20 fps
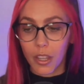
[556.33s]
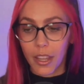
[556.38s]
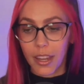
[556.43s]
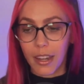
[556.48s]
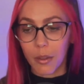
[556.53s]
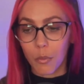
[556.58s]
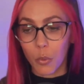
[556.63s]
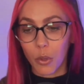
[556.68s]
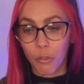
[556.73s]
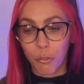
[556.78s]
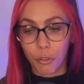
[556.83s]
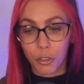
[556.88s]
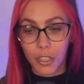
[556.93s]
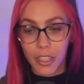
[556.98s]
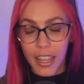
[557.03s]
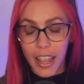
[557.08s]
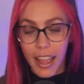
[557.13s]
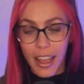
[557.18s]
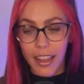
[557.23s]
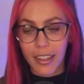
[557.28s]
And we've
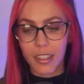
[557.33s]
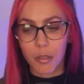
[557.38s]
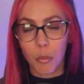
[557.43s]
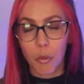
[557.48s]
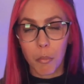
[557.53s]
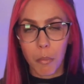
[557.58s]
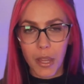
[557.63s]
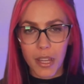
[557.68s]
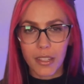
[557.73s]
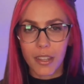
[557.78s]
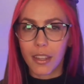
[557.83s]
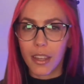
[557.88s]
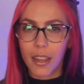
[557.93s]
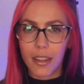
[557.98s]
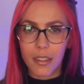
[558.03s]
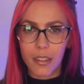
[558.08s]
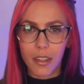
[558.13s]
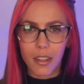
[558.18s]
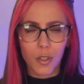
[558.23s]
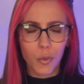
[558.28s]
really had some amazing
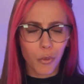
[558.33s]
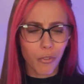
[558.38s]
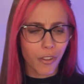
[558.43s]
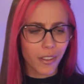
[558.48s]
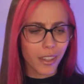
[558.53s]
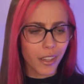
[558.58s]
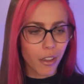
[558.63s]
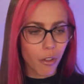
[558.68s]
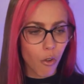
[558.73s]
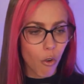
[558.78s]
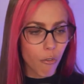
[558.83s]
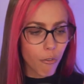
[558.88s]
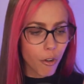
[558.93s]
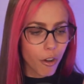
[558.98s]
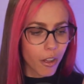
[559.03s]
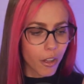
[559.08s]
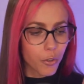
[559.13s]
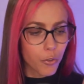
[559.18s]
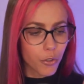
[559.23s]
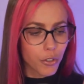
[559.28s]
case studies. We've had like over
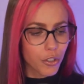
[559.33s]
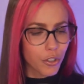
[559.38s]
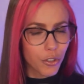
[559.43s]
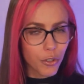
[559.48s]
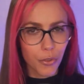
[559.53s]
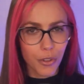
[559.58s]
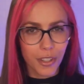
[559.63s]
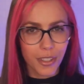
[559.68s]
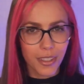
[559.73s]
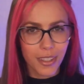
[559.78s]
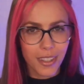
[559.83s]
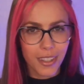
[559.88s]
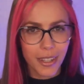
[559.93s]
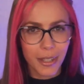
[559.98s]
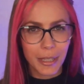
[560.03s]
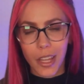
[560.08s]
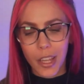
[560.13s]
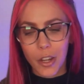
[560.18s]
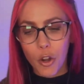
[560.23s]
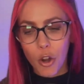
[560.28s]
100 students
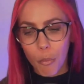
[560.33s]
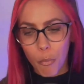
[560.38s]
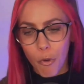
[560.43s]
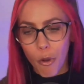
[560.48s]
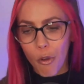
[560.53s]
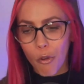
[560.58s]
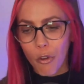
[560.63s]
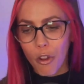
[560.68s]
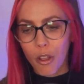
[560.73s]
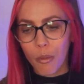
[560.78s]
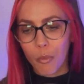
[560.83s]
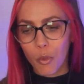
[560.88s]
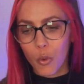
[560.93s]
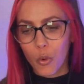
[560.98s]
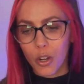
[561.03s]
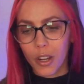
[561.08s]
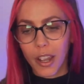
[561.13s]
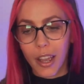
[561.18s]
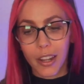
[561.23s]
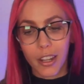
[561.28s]
in our program who
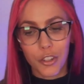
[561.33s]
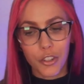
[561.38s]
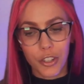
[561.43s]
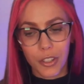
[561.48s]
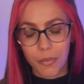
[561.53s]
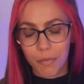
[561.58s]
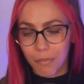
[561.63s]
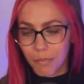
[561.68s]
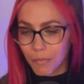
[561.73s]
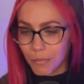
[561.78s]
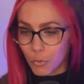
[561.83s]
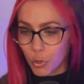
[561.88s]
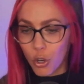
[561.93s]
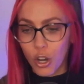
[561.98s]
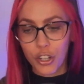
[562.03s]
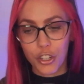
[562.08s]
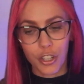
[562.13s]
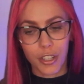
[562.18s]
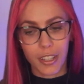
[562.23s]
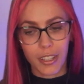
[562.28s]
are kind of just
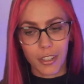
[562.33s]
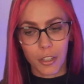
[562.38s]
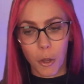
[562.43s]
crushing it.